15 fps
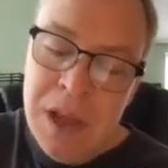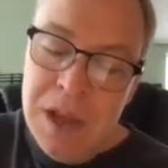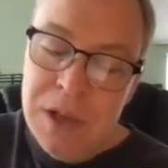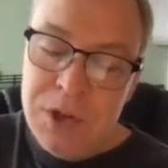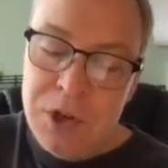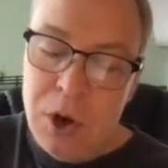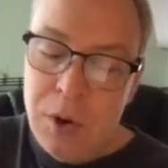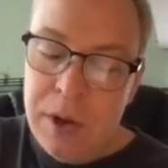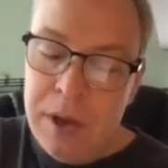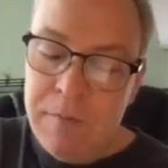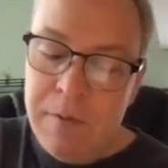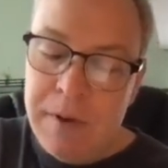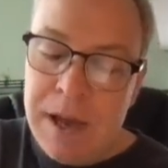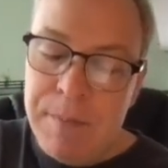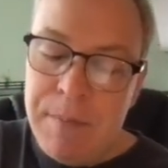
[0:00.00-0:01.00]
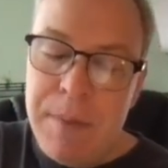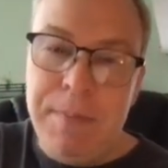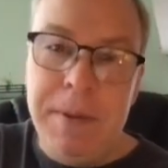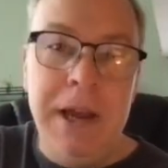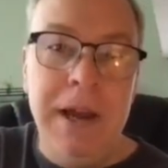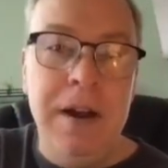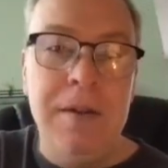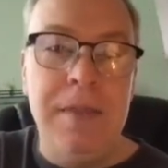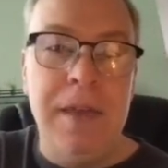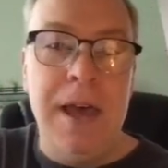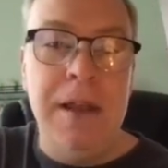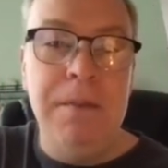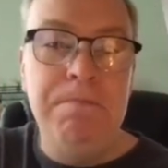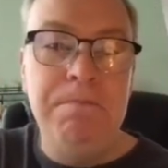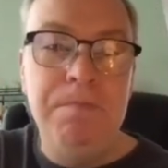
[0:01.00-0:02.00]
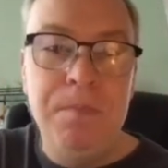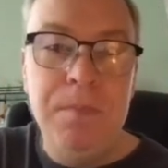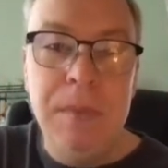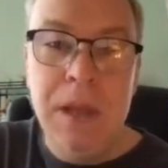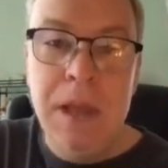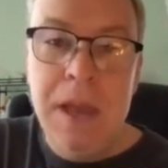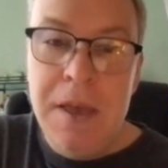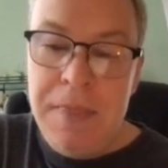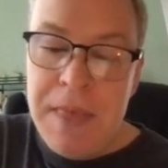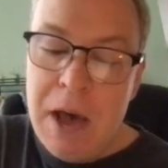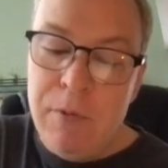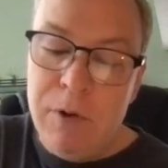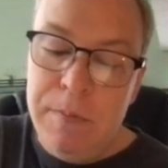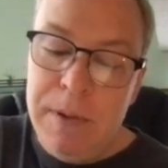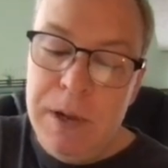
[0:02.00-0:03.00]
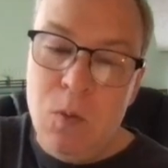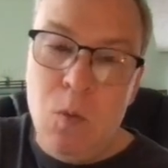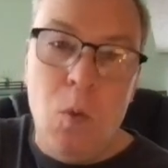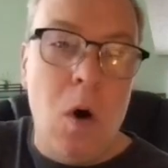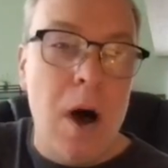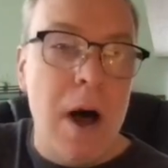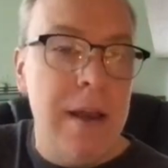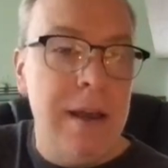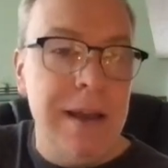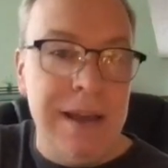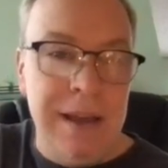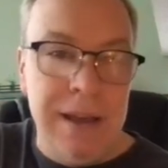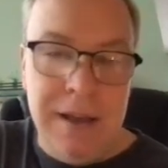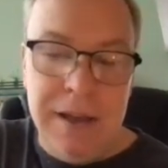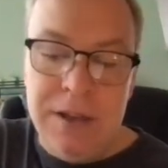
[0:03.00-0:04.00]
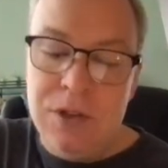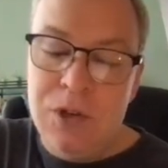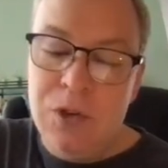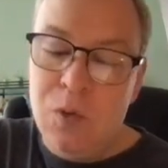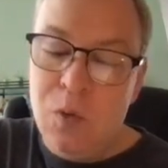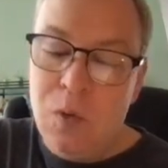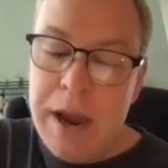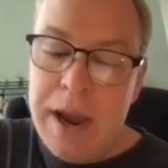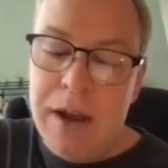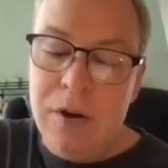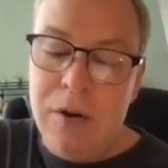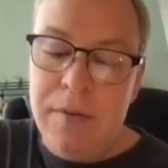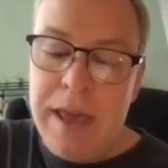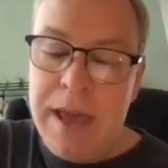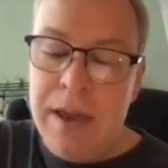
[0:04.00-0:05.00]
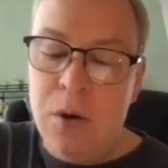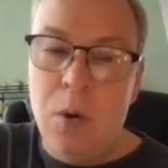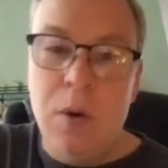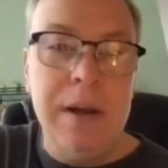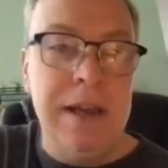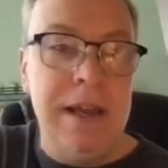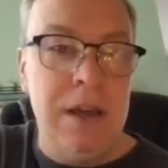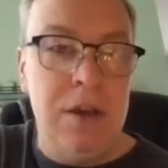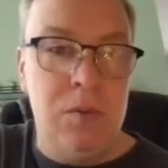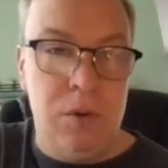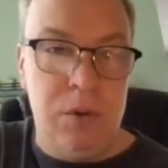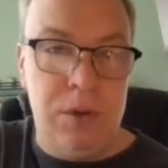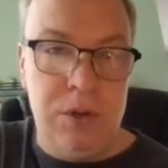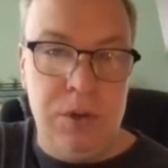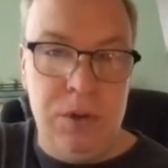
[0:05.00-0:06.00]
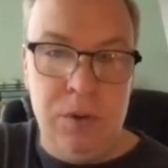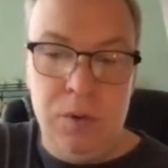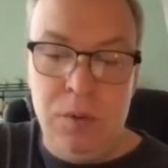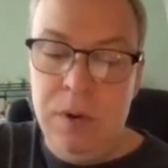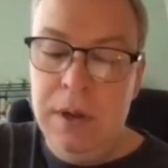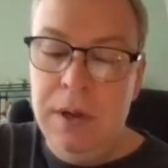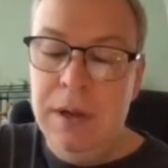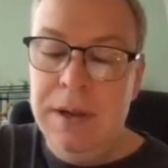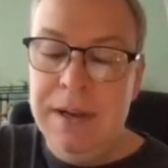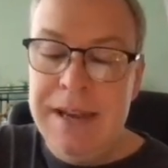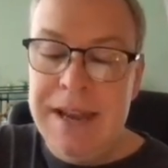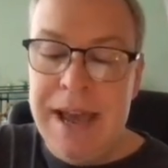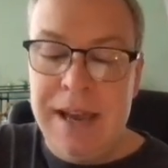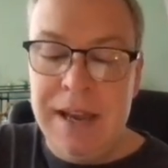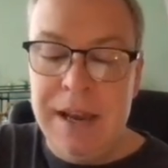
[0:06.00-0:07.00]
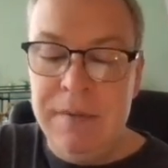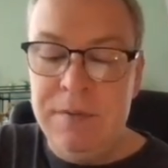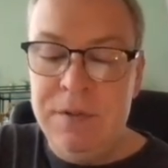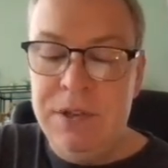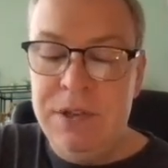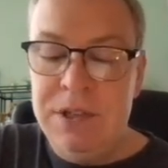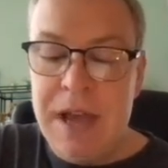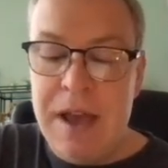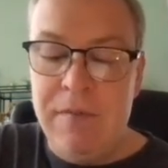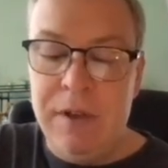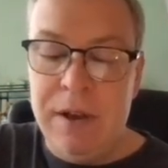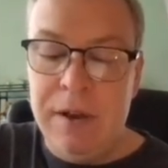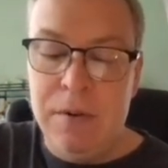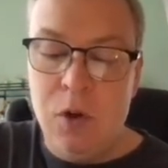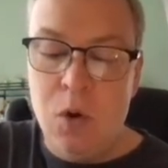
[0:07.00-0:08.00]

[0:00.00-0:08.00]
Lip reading: So if we come up here, then that would be 1 is greater than or equal to negative 7,